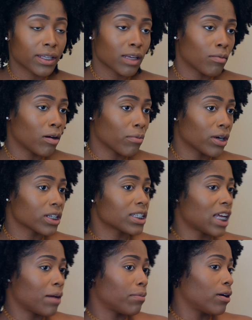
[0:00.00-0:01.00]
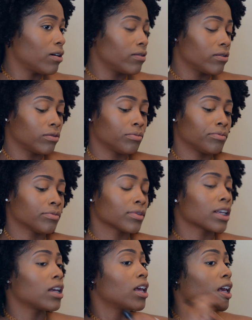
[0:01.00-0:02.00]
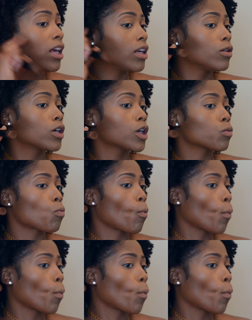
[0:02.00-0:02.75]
piss on my brush, tap off, and you can